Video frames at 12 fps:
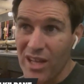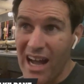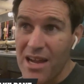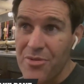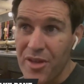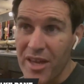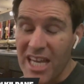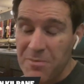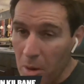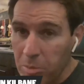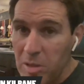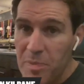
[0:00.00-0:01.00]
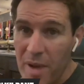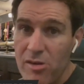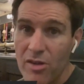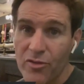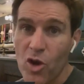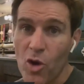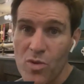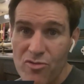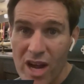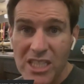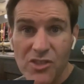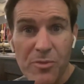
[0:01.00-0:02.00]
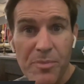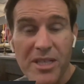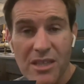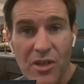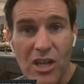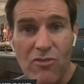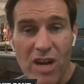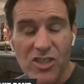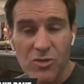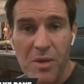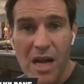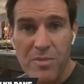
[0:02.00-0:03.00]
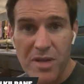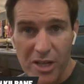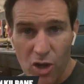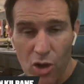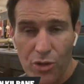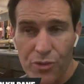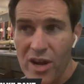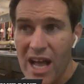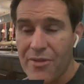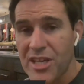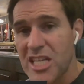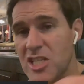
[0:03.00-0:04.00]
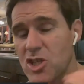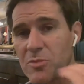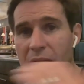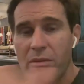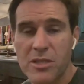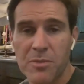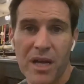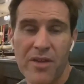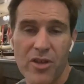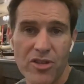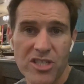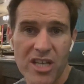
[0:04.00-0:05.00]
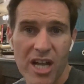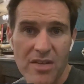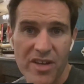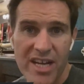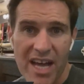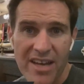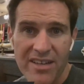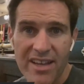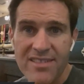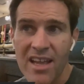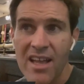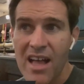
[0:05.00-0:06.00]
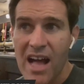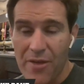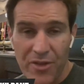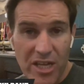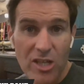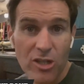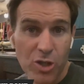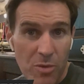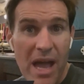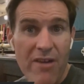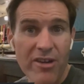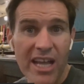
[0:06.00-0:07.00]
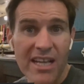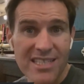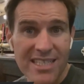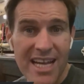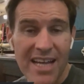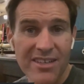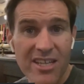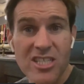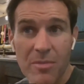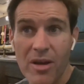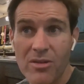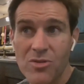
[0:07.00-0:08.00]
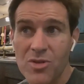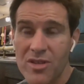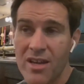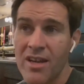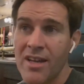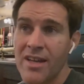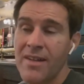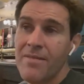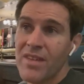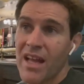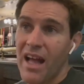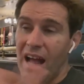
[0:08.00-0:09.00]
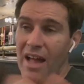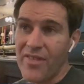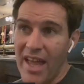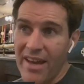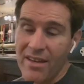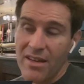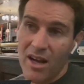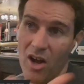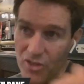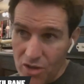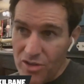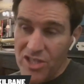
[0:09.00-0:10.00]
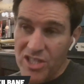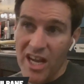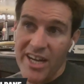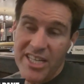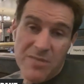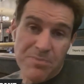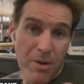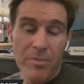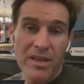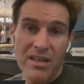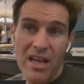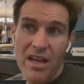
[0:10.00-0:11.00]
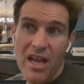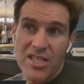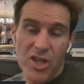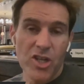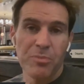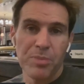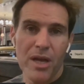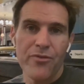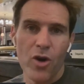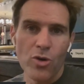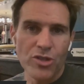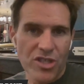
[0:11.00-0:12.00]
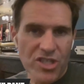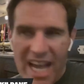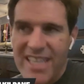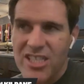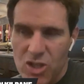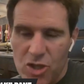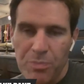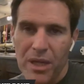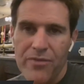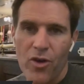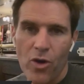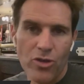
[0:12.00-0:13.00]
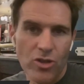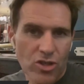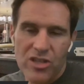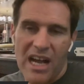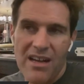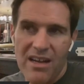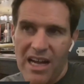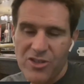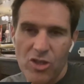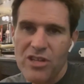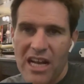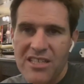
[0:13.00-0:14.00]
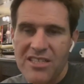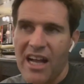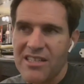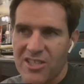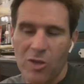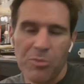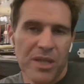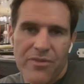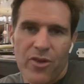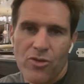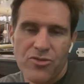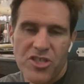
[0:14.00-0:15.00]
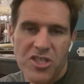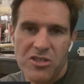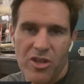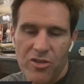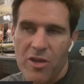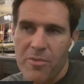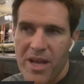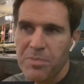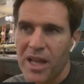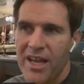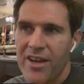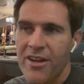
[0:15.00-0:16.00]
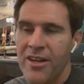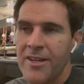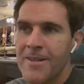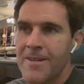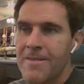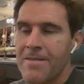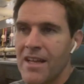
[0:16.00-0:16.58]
that I think he's probably better off going with Rashford, because I think Rashford might be a goal threat. I think he's going to be able to play the other side of Hernandez. Mm. I think he'll do better against Hernandez, to be honest with you. And then on the other side, he's probably, is he going to play Foden? Yes, yeah, he should play he is, Foden, because yeah. I, I do. I, st I still believe Foden is the, the best player. Yeah.